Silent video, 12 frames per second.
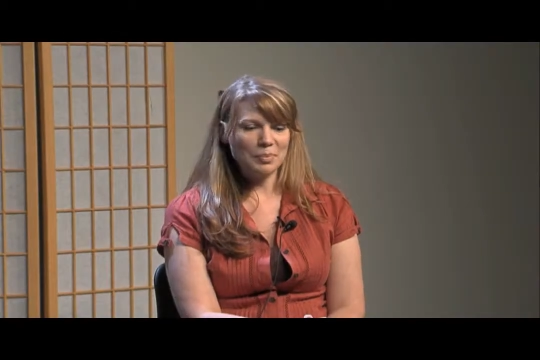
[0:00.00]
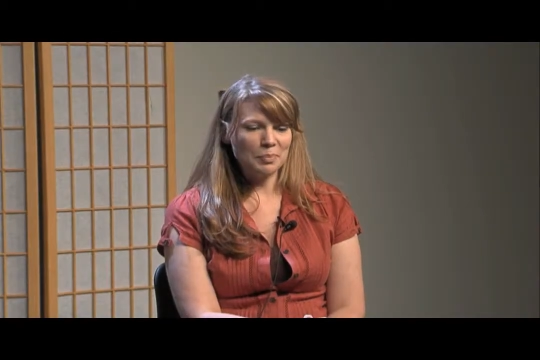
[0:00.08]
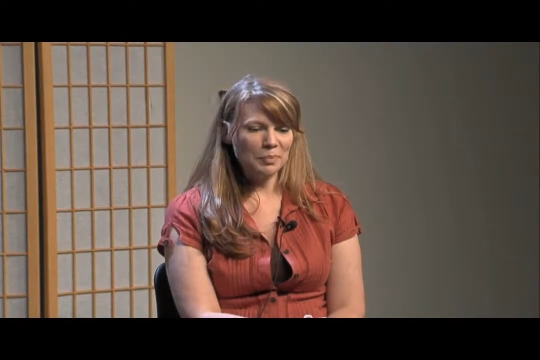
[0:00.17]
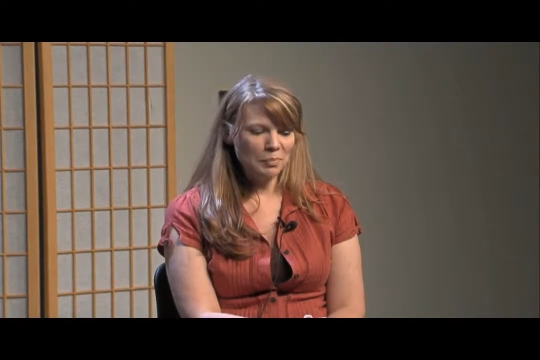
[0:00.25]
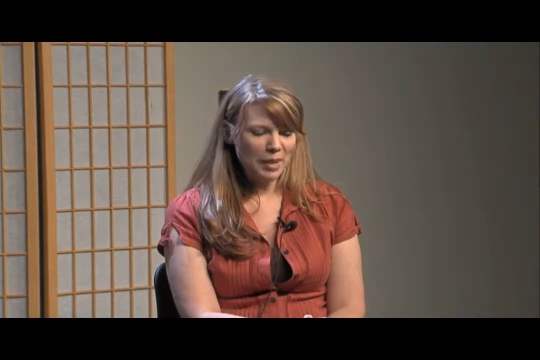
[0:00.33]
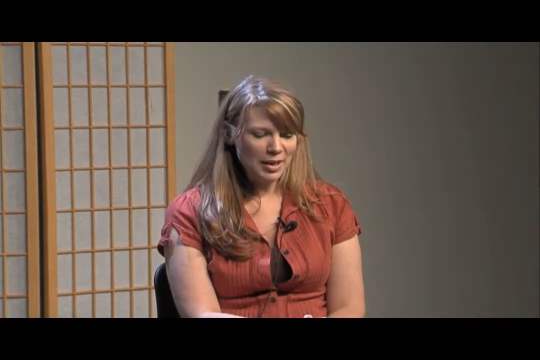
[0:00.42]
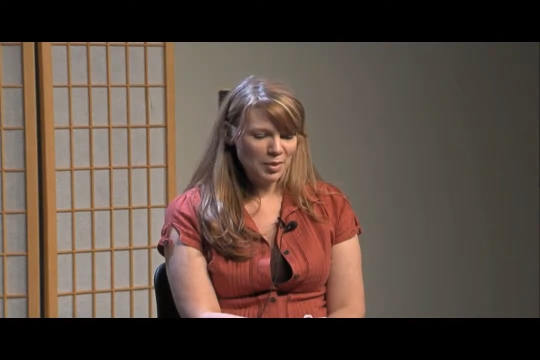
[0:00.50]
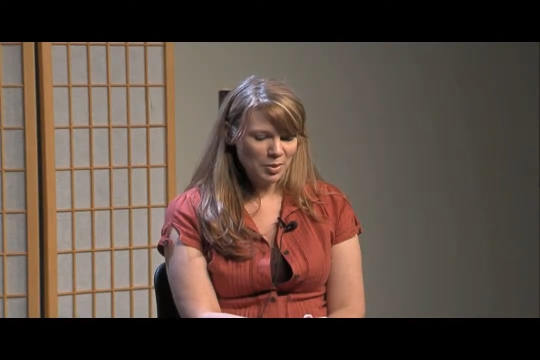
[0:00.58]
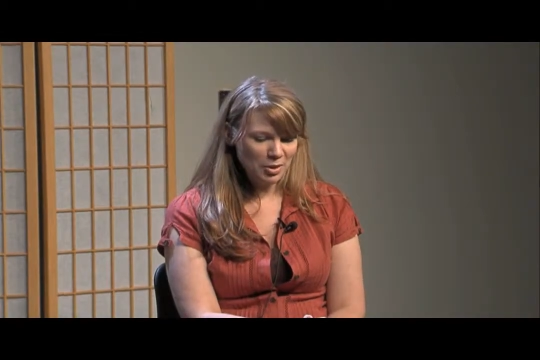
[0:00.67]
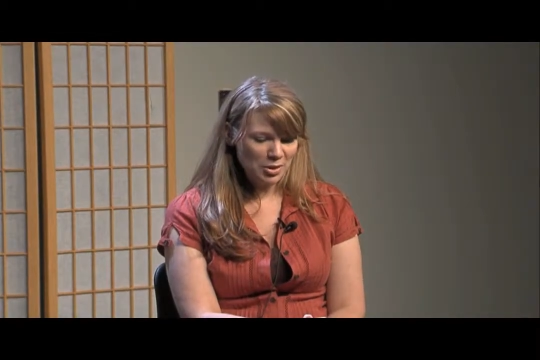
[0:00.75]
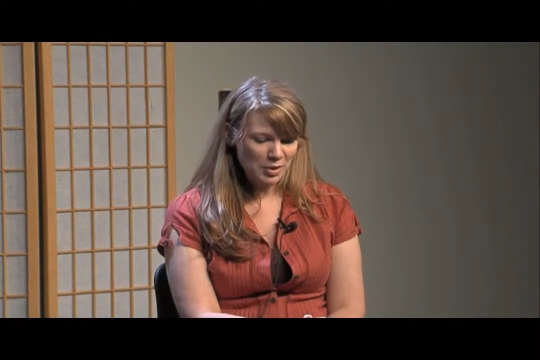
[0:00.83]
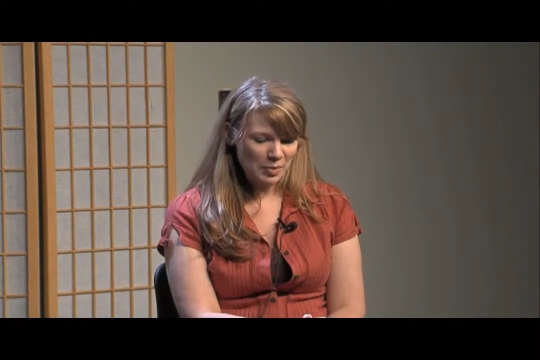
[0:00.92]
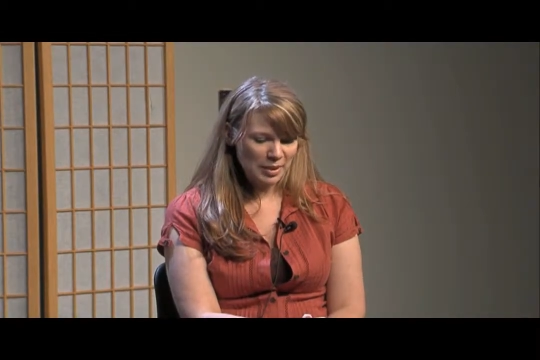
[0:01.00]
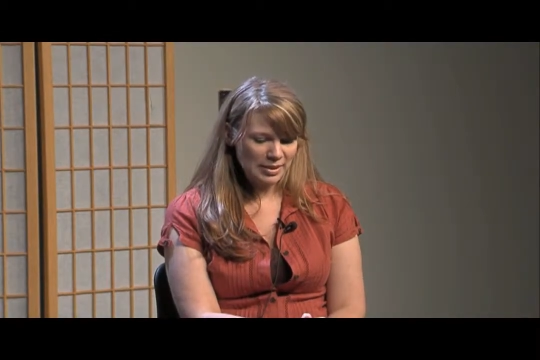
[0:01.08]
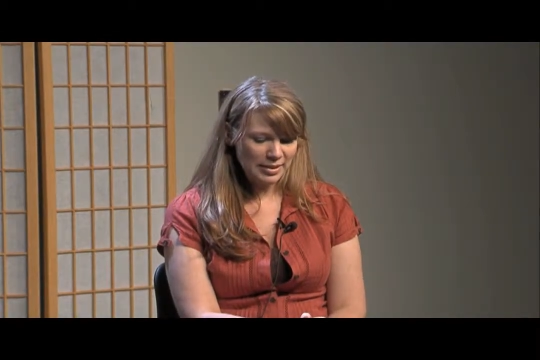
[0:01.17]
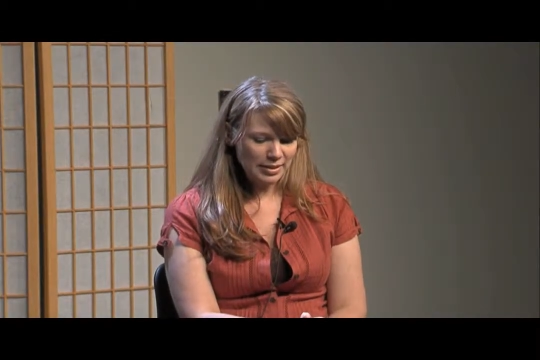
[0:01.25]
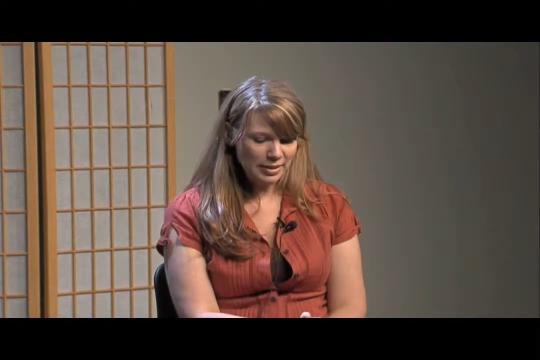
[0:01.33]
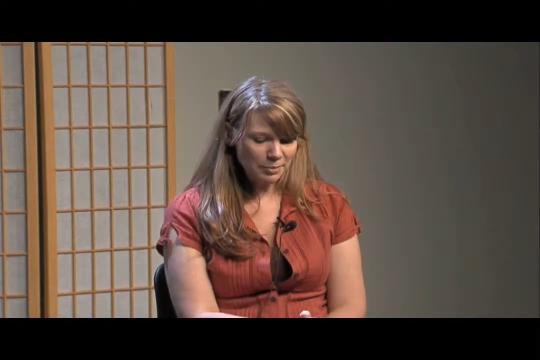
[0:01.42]
My approach is
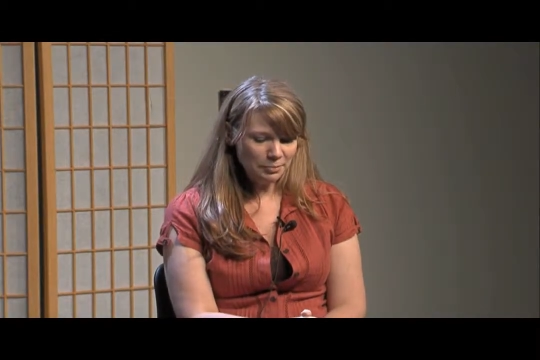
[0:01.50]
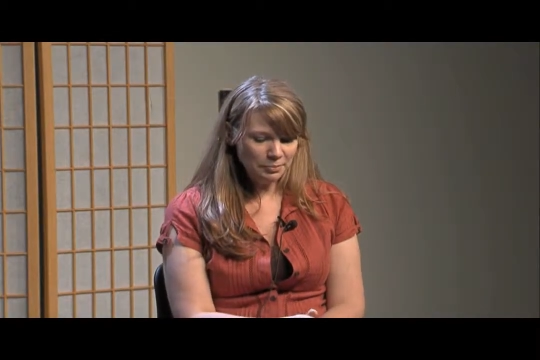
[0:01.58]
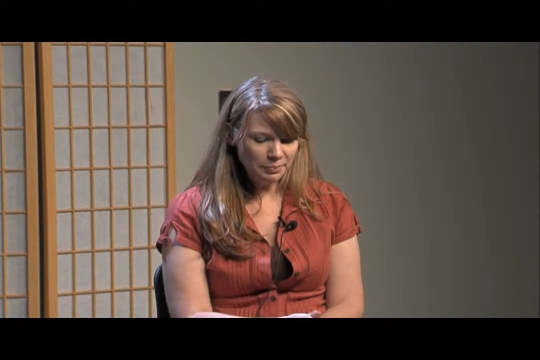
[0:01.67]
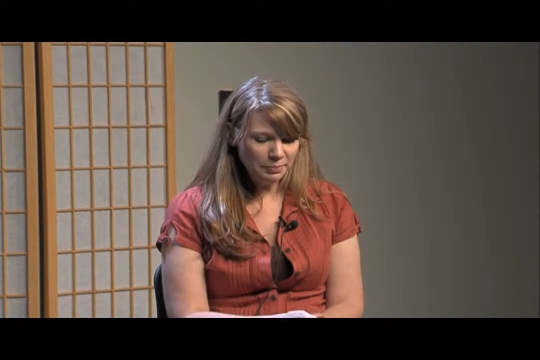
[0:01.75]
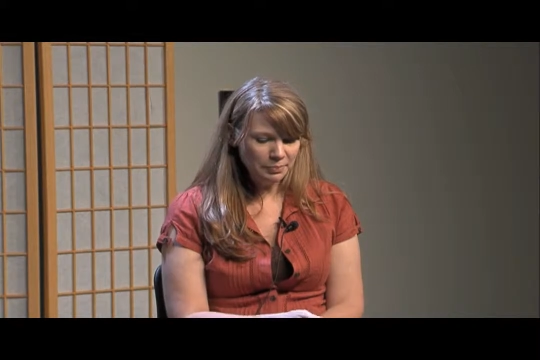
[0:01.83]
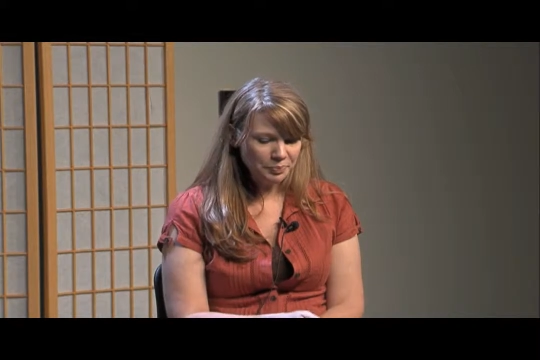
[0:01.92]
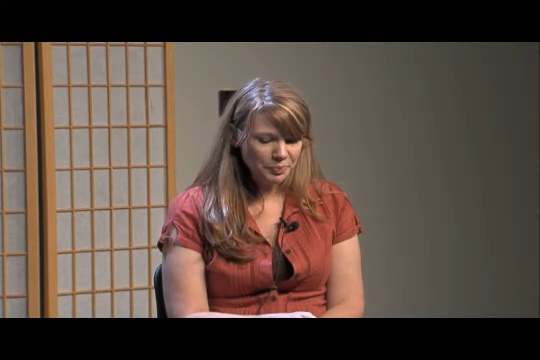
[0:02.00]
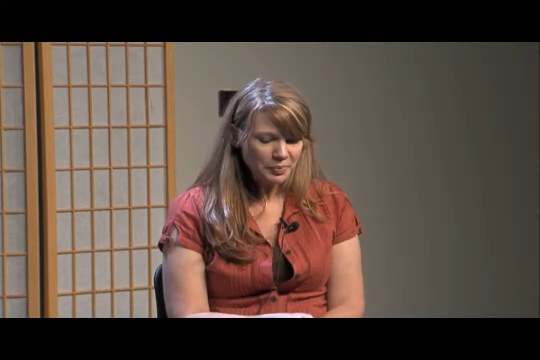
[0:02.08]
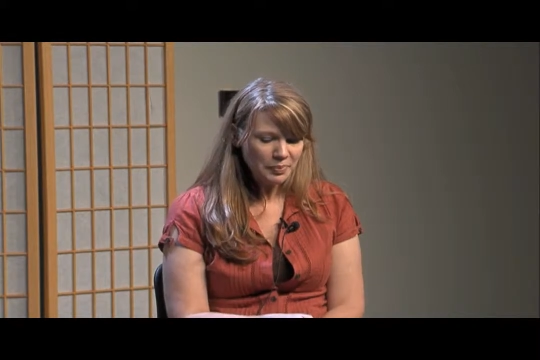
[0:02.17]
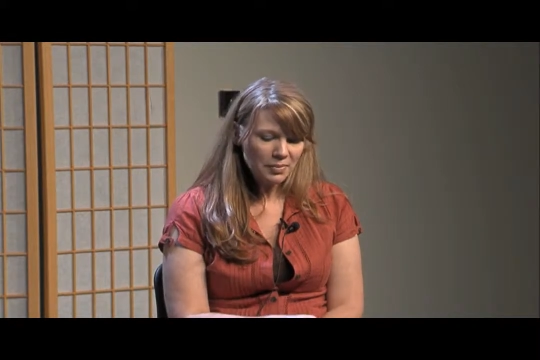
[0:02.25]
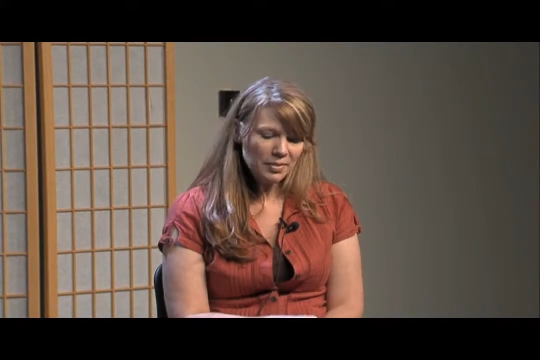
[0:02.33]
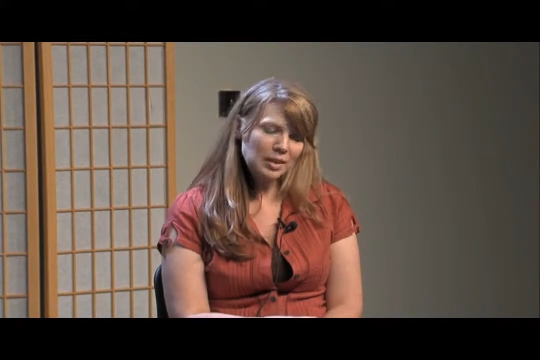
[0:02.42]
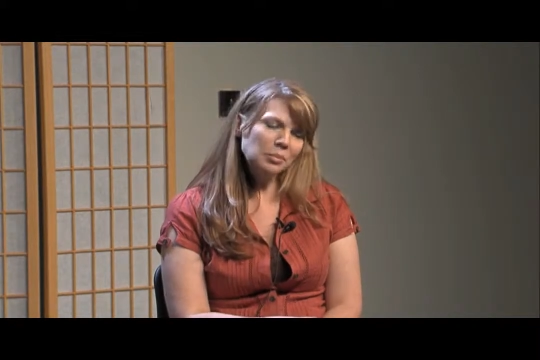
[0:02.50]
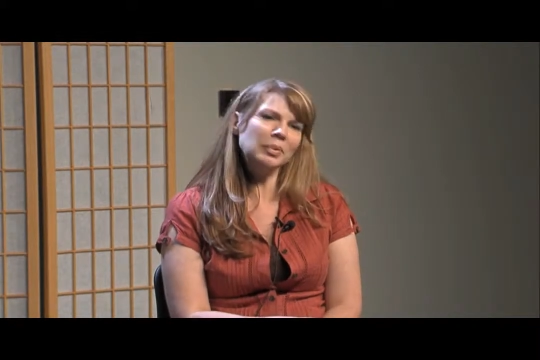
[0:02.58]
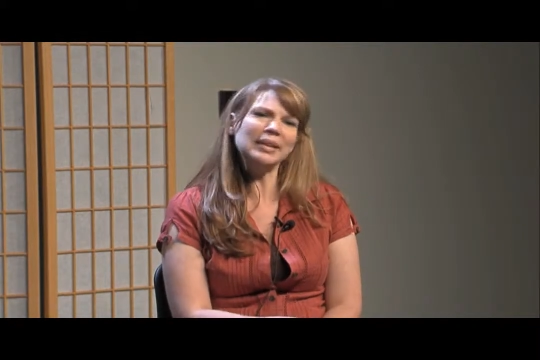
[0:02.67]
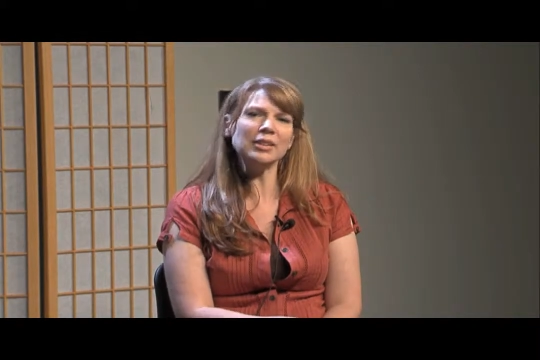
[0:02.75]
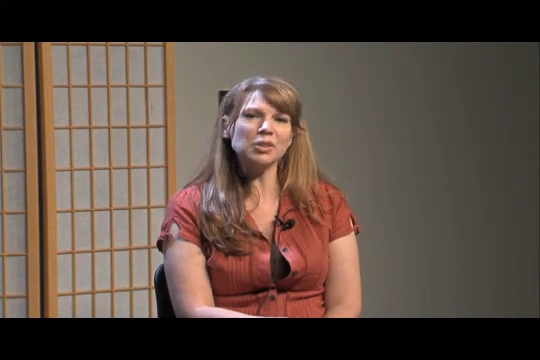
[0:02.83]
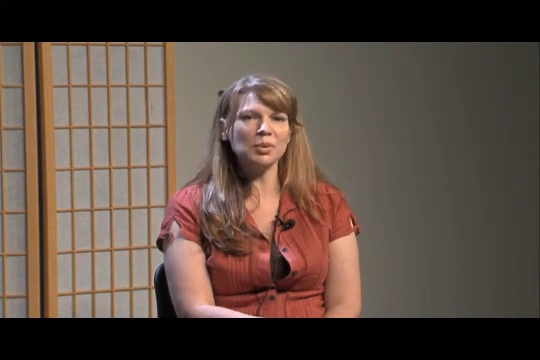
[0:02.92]
basically
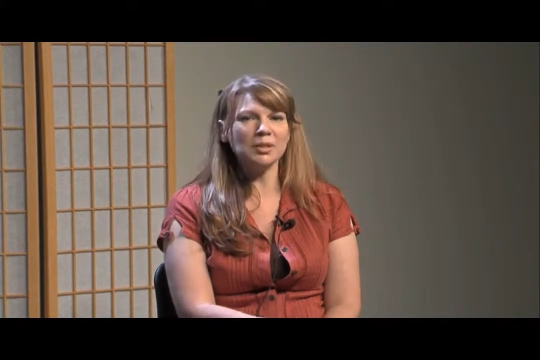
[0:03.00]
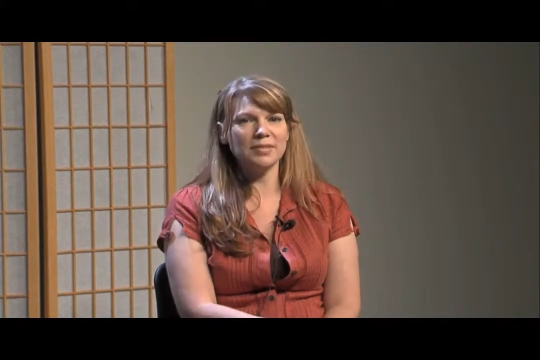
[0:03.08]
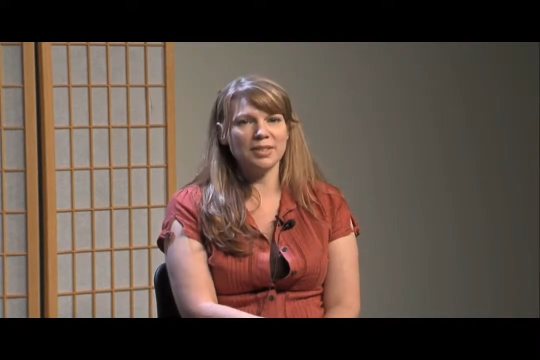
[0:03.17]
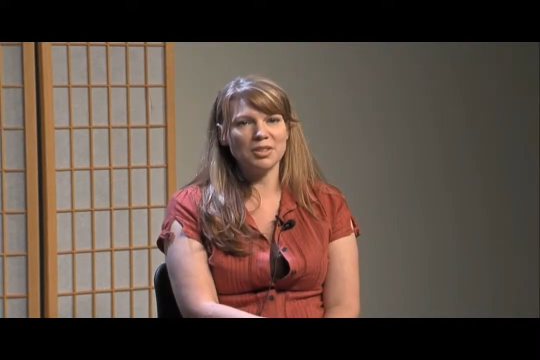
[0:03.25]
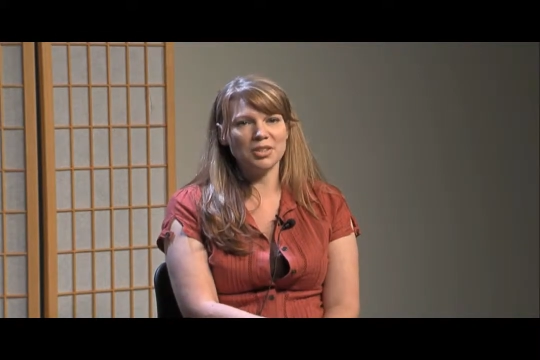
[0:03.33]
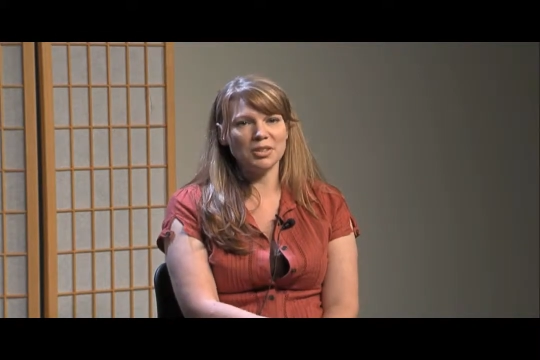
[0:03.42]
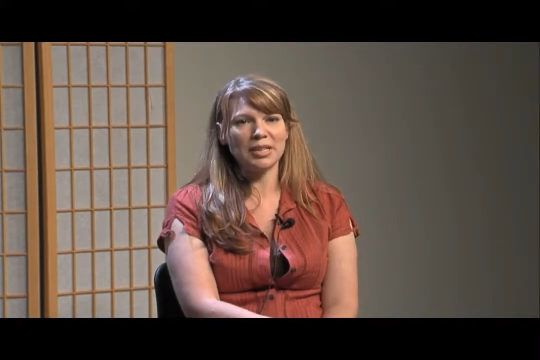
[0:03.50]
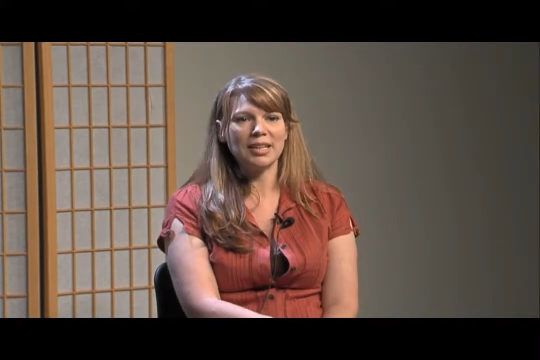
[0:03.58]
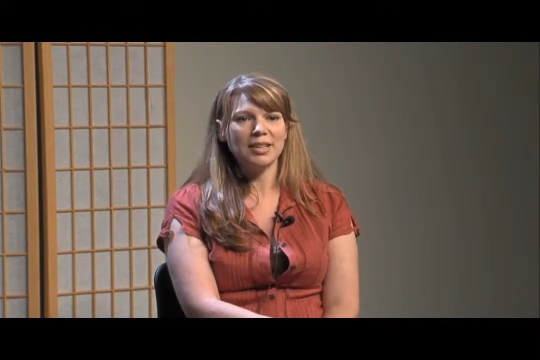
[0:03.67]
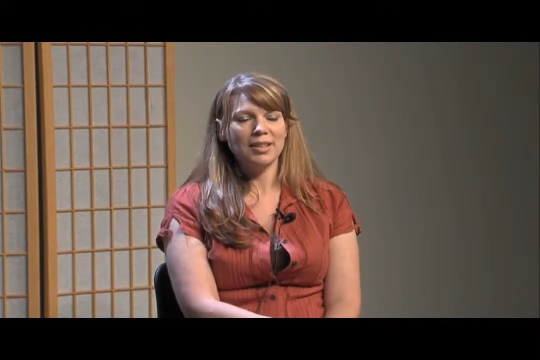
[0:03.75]
being 12th century.